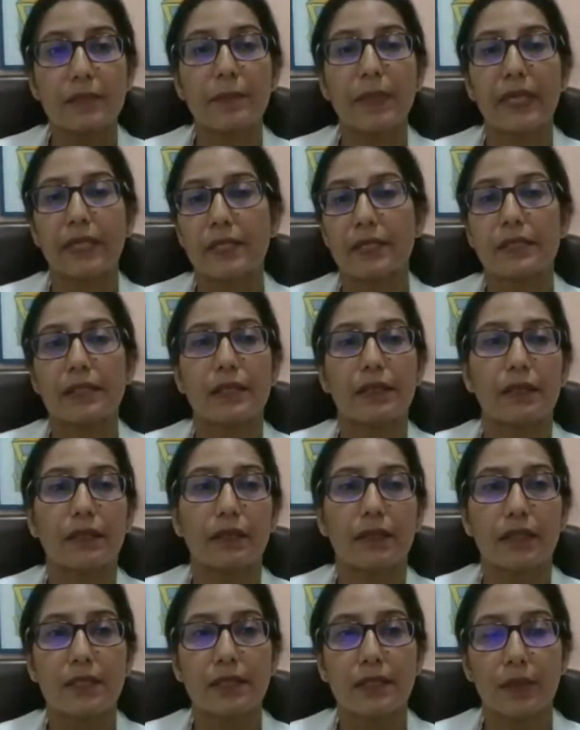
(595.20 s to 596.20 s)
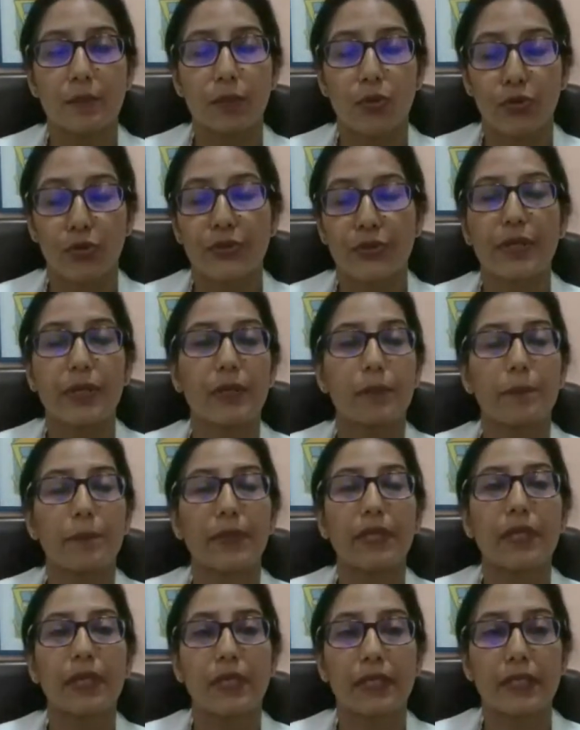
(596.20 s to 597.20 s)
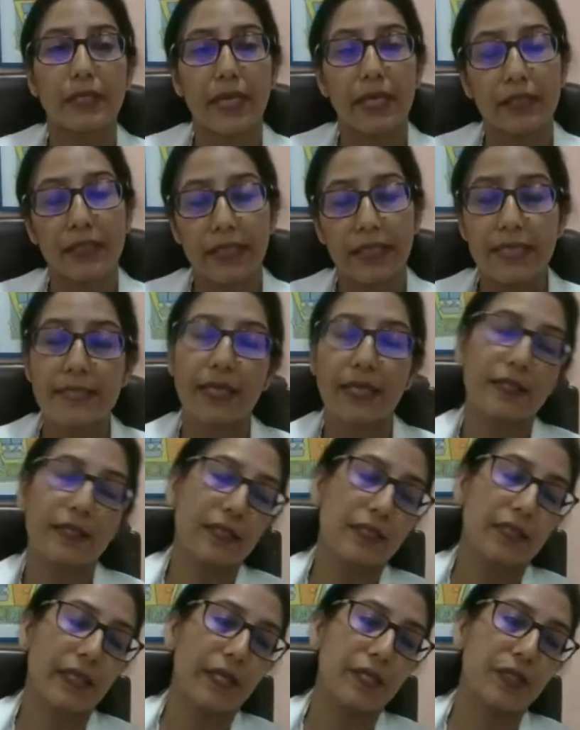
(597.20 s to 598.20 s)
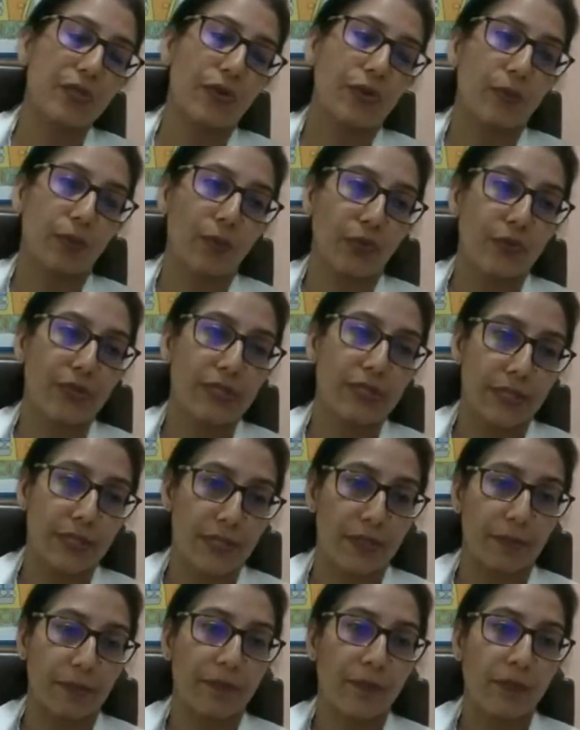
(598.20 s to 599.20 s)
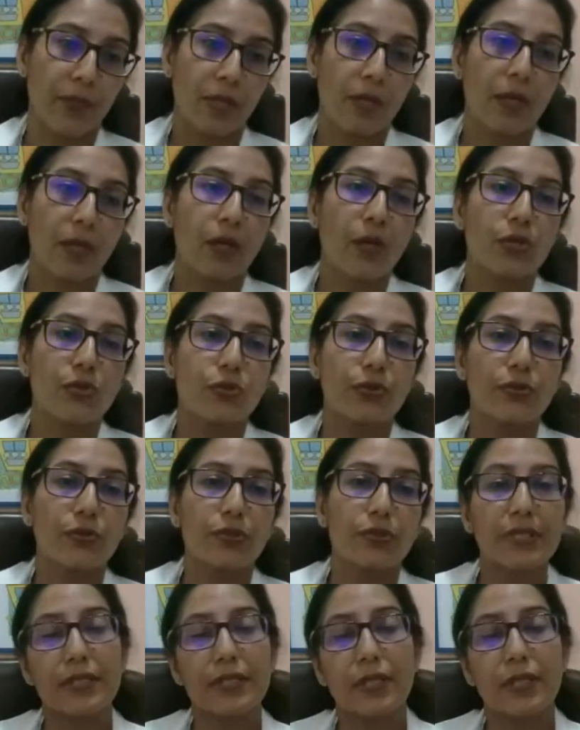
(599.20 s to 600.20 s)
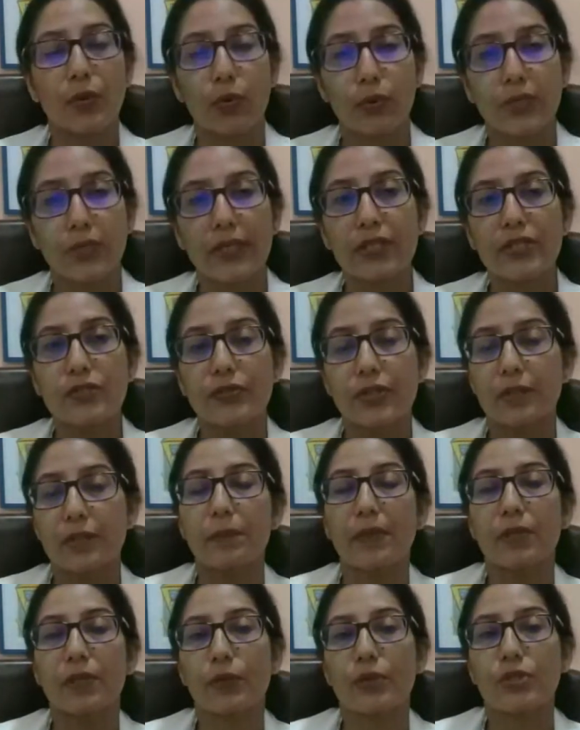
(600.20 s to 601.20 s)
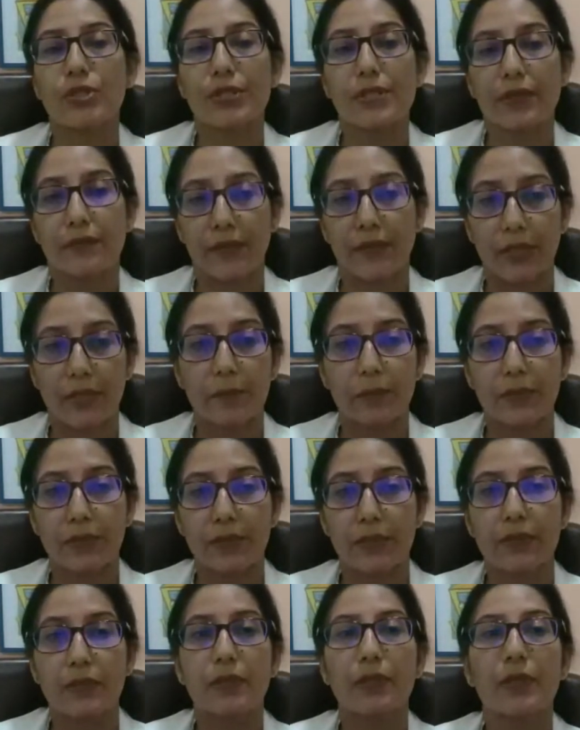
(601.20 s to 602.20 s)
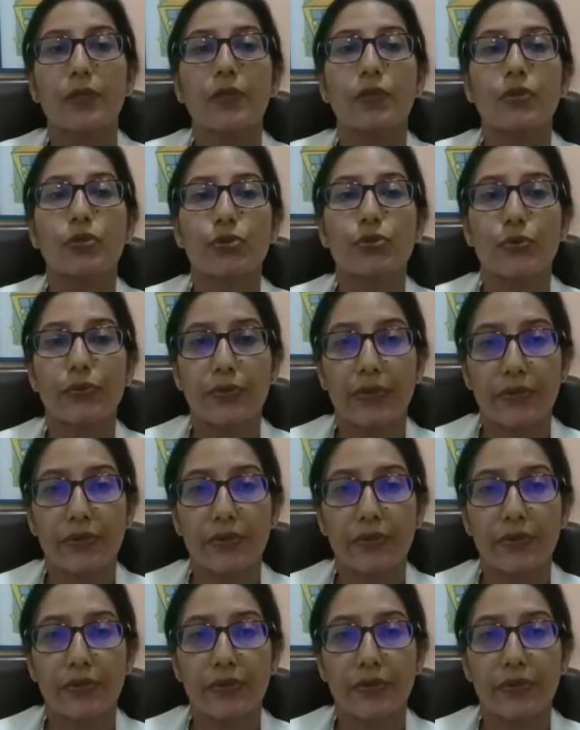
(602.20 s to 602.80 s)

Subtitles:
medicine, this immunotherapy, it can desensitize your immune system. So this is the only treatment which is available to